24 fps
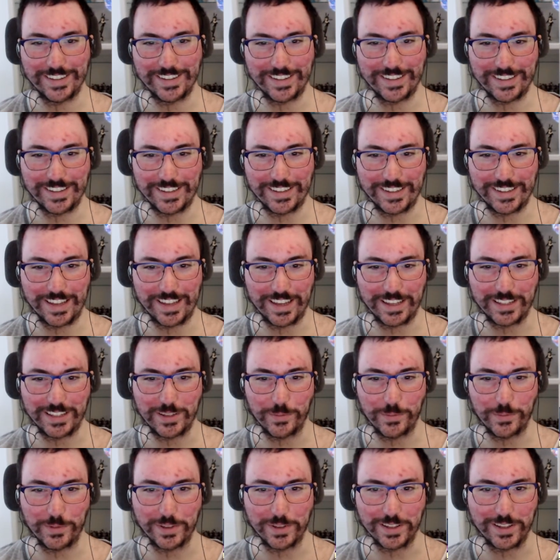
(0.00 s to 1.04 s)
Like,
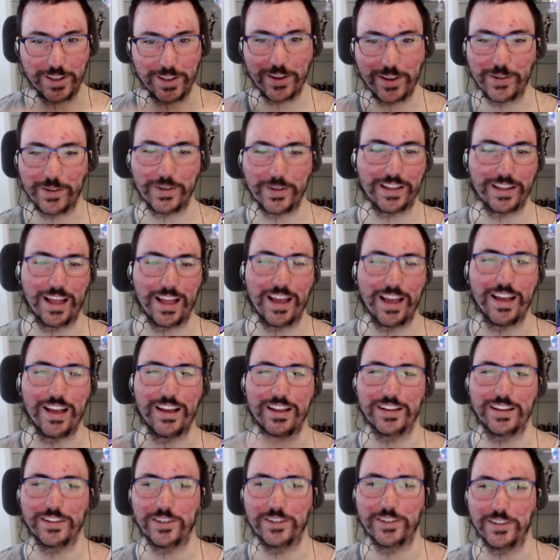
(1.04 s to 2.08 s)
talk like that,
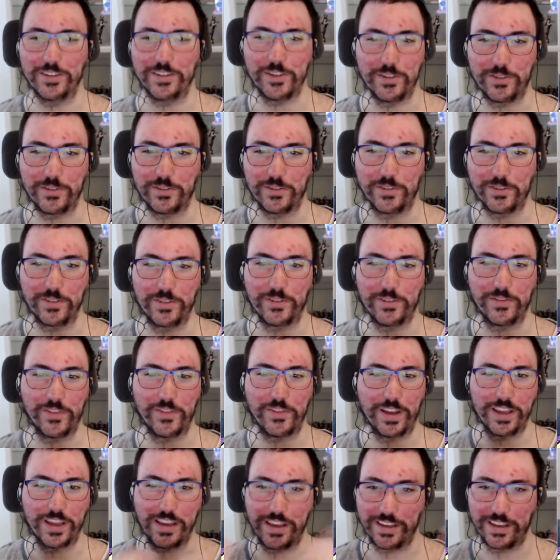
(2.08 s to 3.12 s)
ah, you're
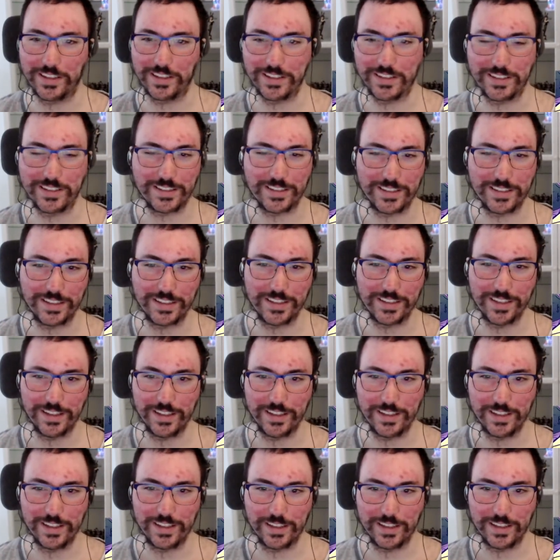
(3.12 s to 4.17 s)
fucking
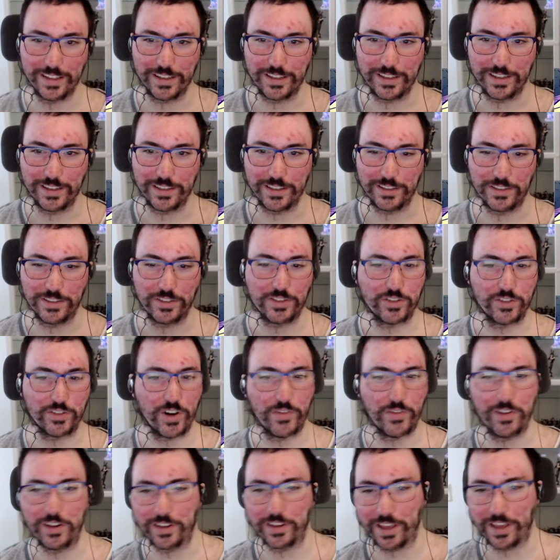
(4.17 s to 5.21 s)

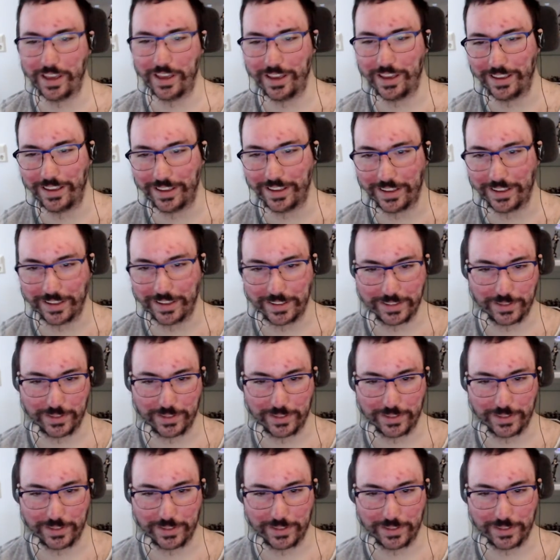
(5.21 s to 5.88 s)
scruffy looking